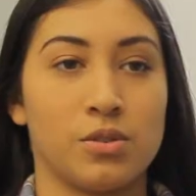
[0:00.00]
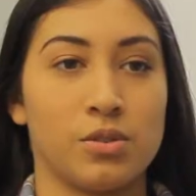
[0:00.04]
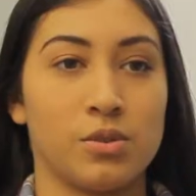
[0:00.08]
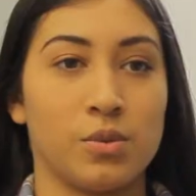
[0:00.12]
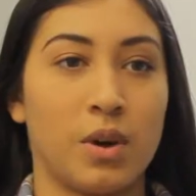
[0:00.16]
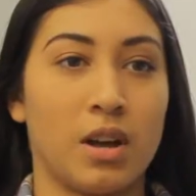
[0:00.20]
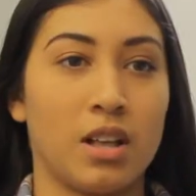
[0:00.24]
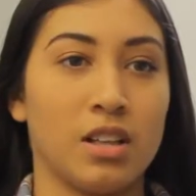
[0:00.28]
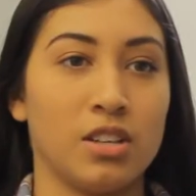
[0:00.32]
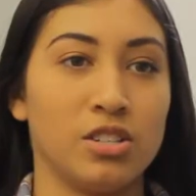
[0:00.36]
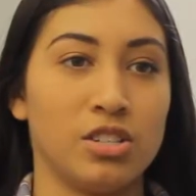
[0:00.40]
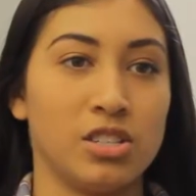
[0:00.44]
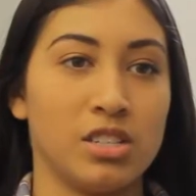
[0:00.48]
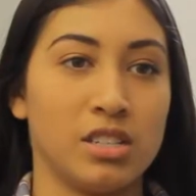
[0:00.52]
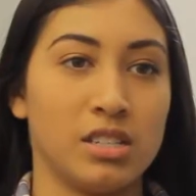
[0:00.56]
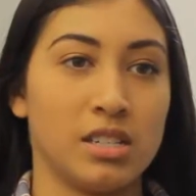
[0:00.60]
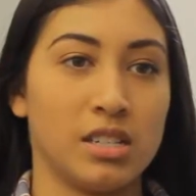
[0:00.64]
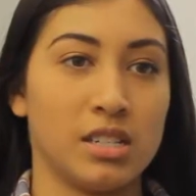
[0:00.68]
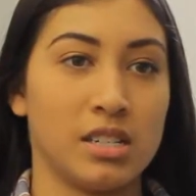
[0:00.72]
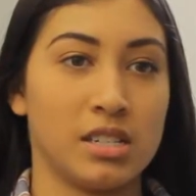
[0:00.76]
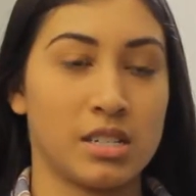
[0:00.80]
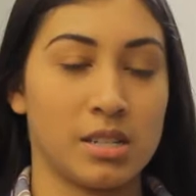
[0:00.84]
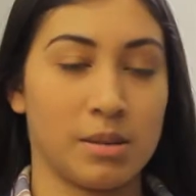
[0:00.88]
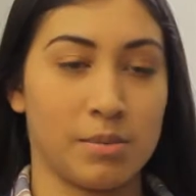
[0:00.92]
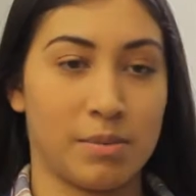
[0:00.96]
Zoology
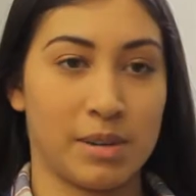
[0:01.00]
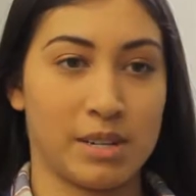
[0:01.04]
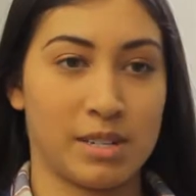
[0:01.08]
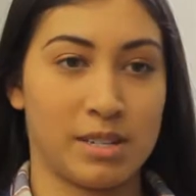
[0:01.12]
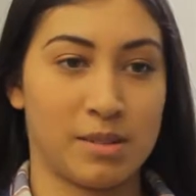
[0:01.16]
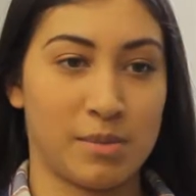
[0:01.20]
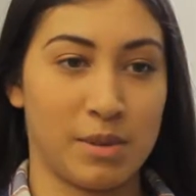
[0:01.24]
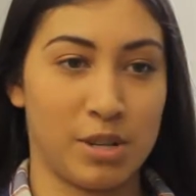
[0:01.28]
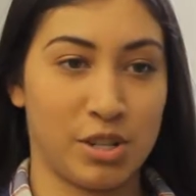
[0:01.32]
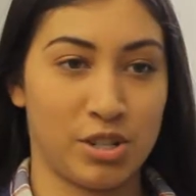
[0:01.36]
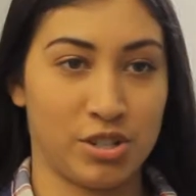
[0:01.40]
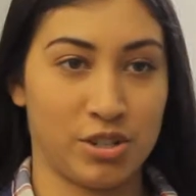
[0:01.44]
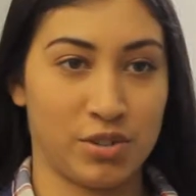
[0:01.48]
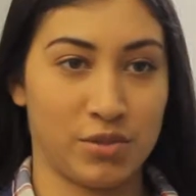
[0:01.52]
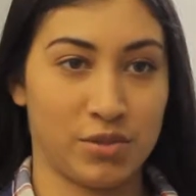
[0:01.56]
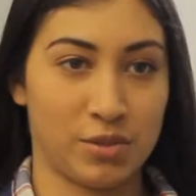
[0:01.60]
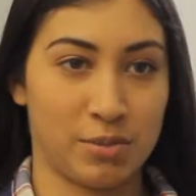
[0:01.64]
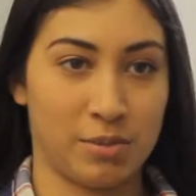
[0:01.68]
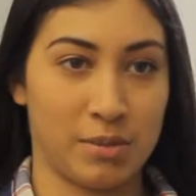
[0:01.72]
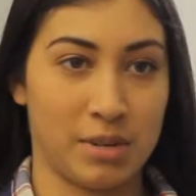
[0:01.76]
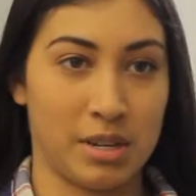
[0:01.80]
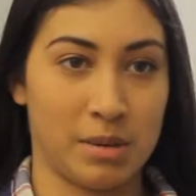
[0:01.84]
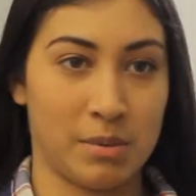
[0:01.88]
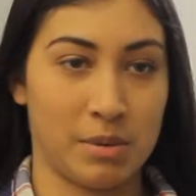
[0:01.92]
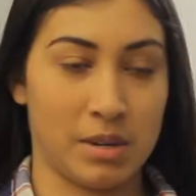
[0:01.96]
is the best major for
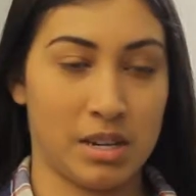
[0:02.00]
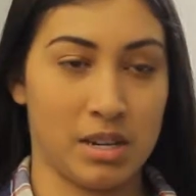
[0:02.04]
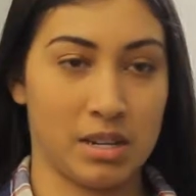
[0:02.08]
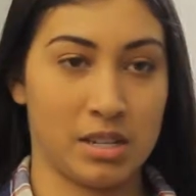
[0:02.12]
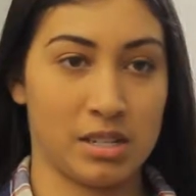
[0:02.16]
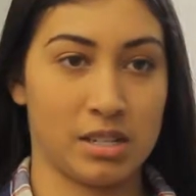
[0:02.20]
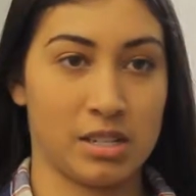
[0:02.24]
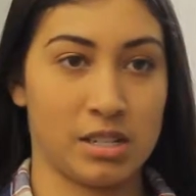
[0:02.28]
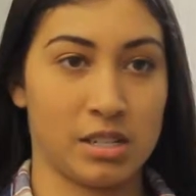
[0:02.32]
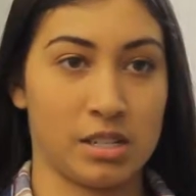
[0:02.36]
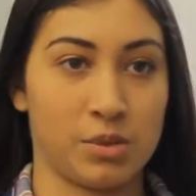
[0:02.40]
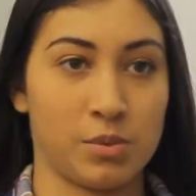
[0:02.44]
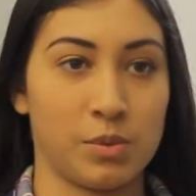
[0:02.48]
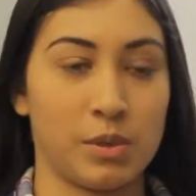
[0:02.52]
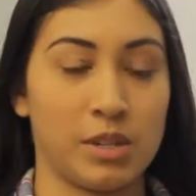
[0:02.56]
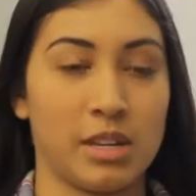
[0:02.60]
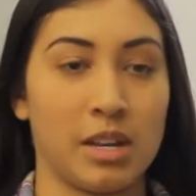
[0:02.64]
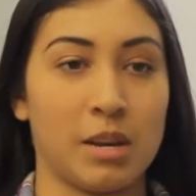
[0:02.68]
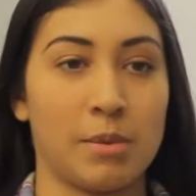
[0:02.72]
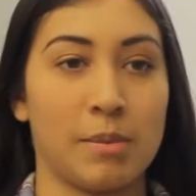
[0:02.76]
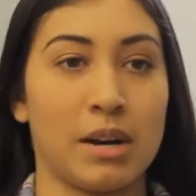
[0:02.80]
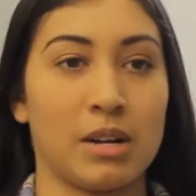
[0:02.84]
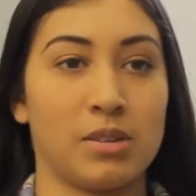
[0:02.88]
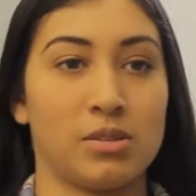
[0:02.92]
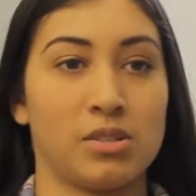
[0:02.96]
me because it's really
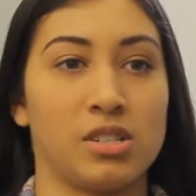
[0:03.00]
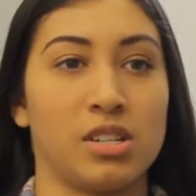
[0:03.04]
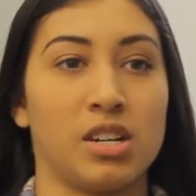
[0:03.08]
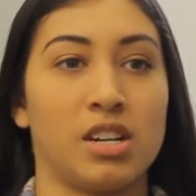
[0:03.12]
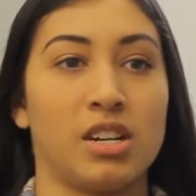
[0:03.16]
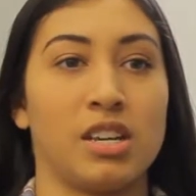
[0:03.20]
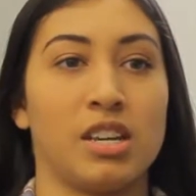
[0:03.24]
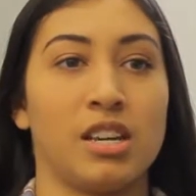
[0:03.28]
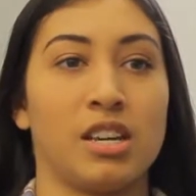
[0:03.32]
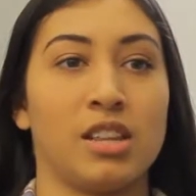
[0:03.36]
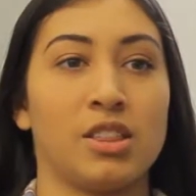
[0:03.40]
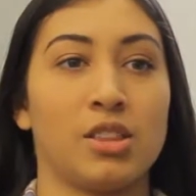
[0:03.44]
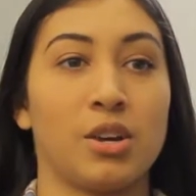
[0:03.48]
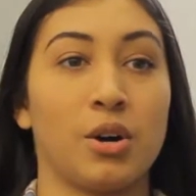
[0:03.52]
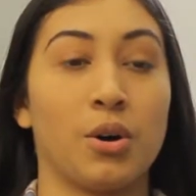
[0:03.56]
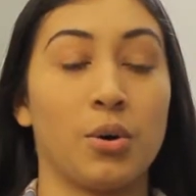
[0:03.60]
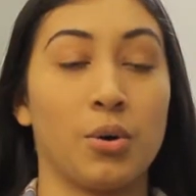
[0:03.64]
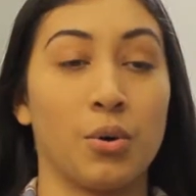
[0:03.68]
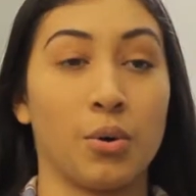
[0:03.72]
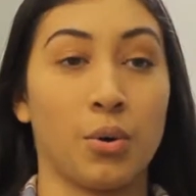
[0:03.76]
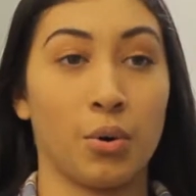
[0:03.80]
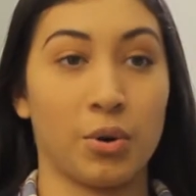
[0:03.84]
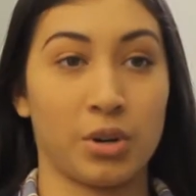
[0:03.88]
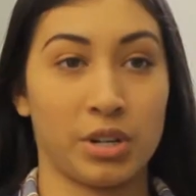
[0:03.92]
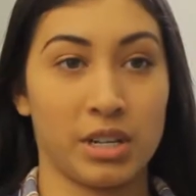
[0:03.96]
about studying the
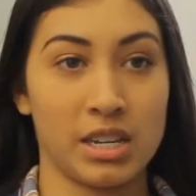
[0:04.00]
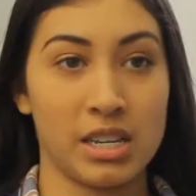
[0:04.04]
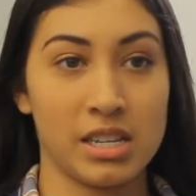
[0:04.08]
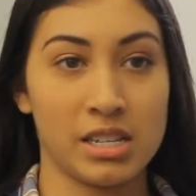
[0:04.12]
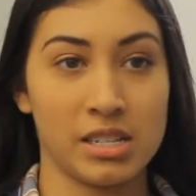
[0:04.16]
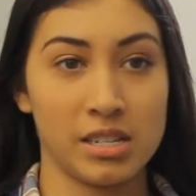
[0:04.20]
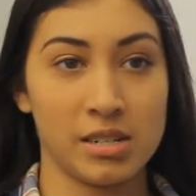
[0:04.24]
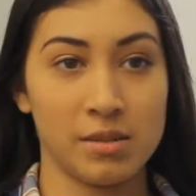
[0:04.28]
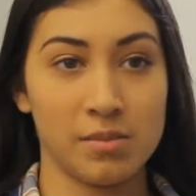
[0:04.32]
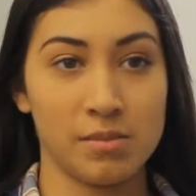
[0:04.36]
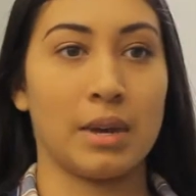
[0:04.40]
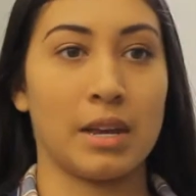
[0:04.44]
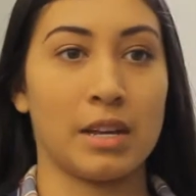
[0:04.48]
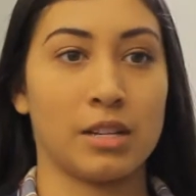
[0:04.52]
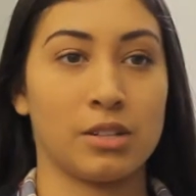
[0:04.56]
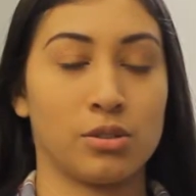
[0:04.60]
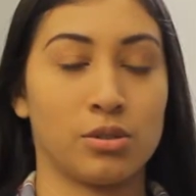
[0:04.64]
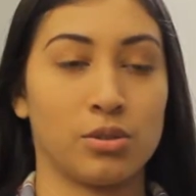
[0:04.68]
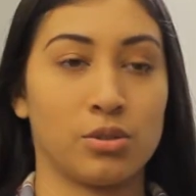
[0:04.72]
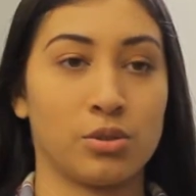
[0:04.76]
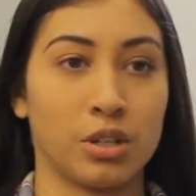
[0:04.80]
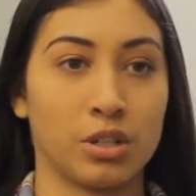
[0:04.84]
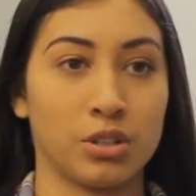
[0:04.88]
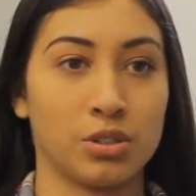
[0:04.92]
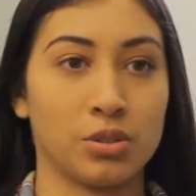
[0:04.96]
whole organism, its
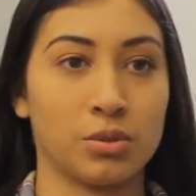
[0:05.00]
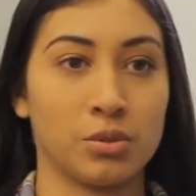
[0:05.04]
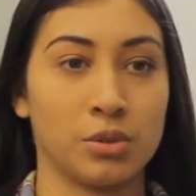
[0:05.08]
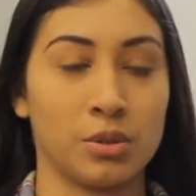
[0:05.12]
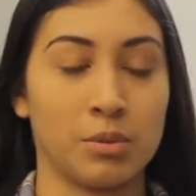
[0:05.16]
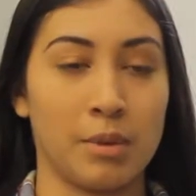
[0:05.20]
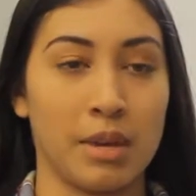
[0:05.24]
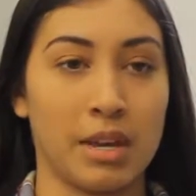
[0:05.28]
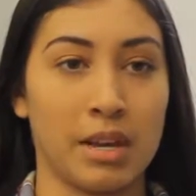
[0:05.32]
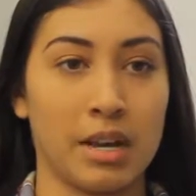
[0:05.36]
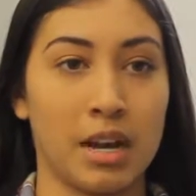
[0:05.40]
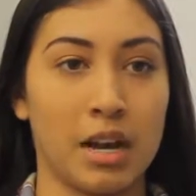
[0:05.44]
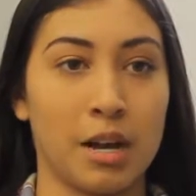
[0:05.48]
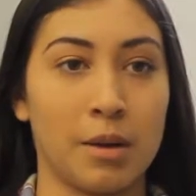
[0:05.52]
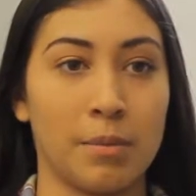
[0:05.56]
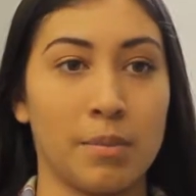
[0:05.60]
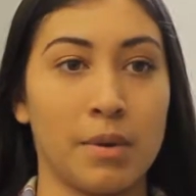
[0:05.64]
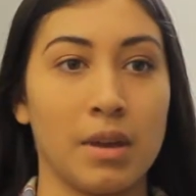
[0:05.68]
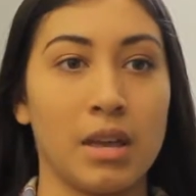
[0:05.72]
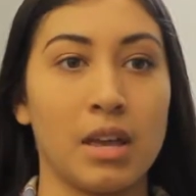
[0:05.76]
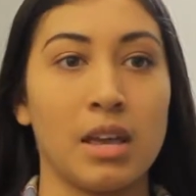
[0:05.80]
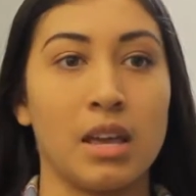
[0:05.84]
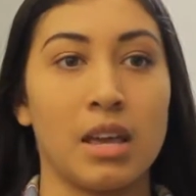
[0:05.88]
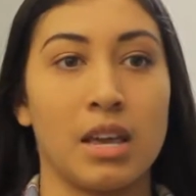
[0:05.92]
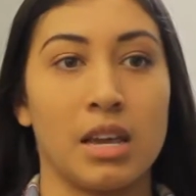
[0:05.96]
structural makeup,
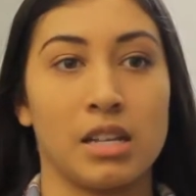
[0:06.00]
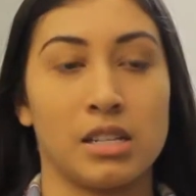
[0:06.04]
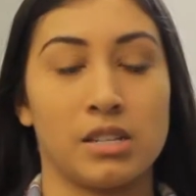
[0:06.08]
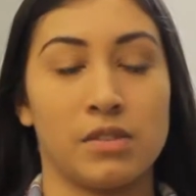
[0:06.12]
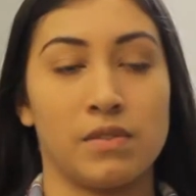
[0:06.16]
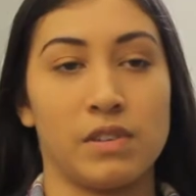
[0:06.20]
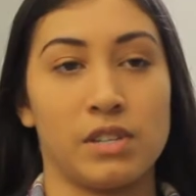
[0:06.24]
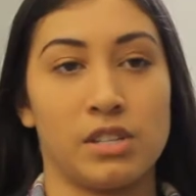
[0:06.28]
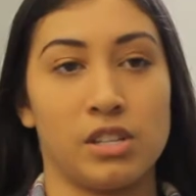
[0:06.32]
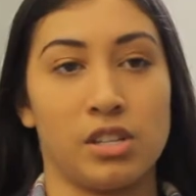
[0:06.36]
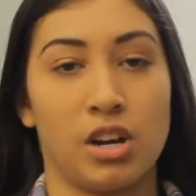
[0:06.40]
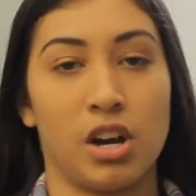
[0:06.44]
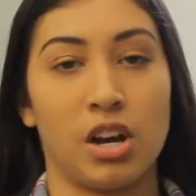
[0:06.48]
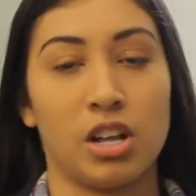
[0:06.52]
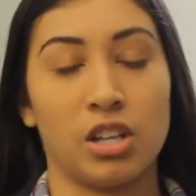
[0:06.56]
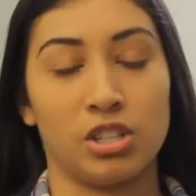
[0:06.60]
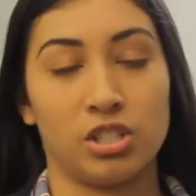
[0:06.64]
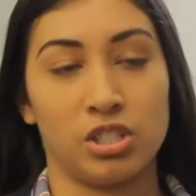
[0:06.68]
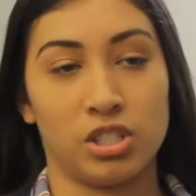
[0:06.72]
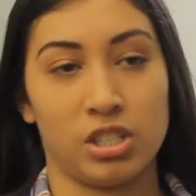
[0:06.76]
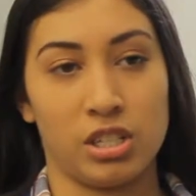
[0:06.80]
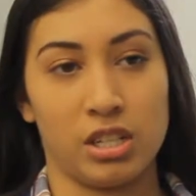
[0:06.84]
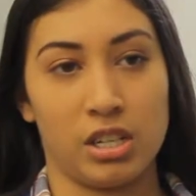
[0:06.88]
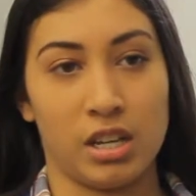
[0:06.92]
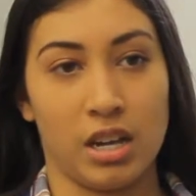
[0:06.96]
its
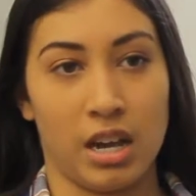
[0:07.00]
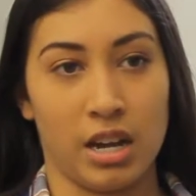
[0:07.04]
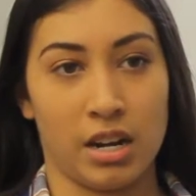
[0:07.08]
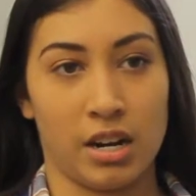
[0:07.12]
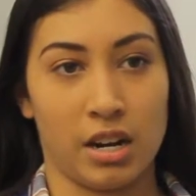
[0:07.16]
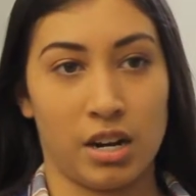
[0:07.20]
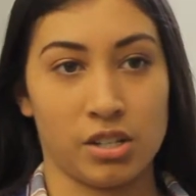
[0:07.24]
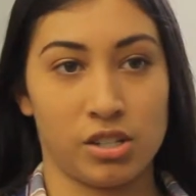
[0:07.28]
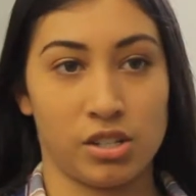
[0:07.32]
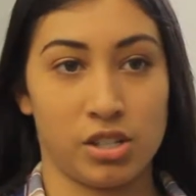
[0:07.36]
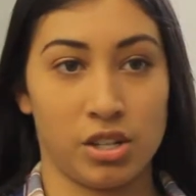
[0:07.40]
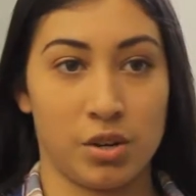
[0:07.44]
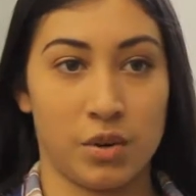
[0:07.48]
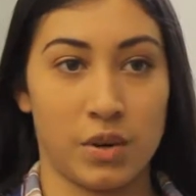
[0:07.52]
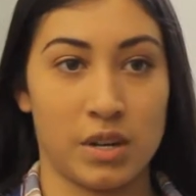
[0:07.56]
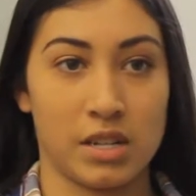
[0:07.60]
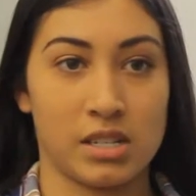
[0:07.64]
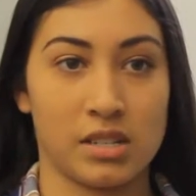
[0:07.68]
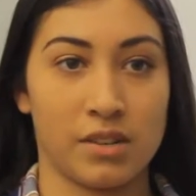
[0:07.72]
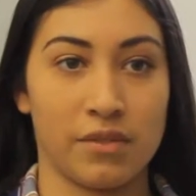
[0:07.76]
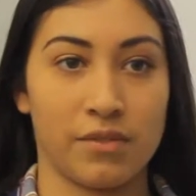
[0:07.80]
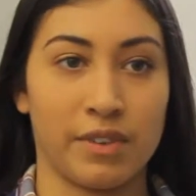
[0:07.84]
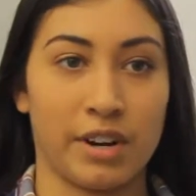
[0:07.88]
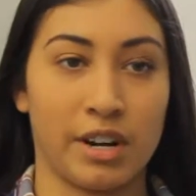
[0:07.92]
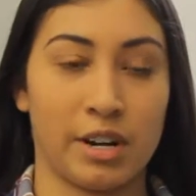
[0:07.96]
physiology, and also its
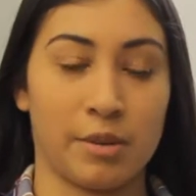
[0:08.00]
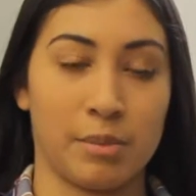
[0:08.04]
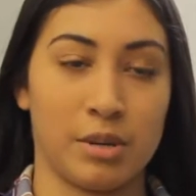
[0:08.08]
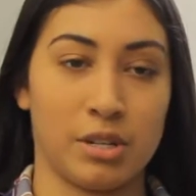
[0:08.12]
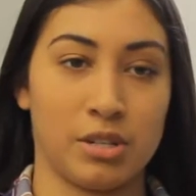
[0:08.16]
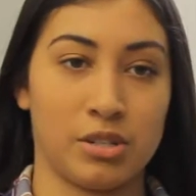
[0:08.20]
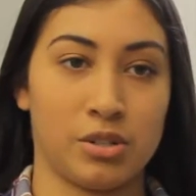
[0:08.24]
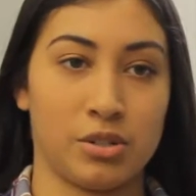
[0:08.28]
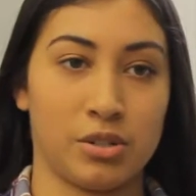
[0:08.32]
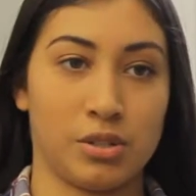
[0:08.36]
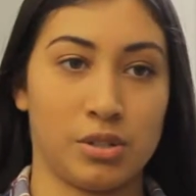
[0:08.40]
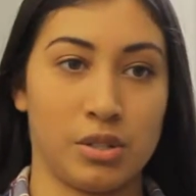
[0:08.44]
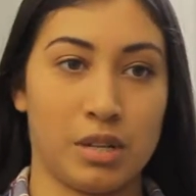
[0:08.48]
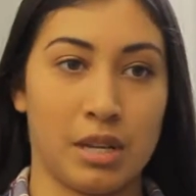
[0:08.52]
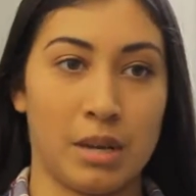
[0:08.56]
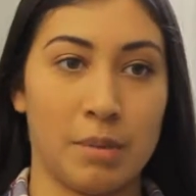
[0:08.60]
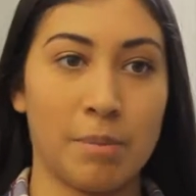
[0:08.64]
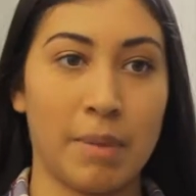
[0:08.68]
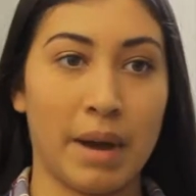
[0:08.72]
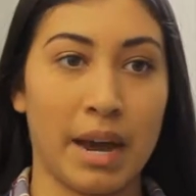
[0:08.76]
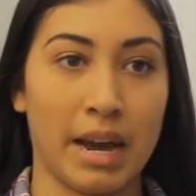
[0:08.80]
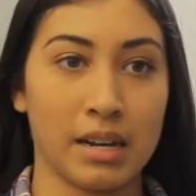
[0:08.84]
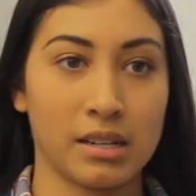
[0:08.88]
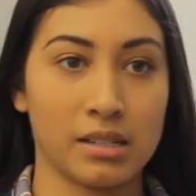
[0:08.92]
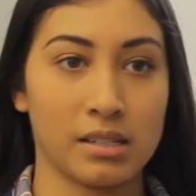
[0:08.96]
environmental
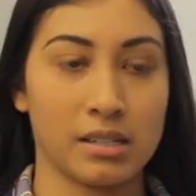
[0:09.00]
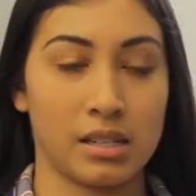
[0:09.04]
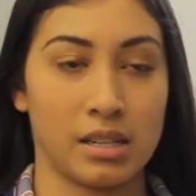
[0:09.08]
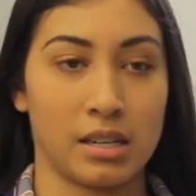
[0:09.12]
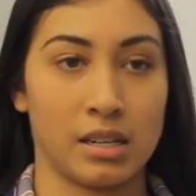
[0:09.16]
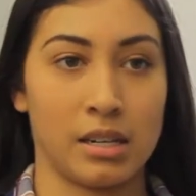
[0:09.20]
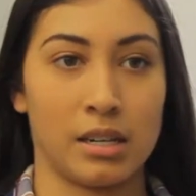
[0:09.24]
impacts.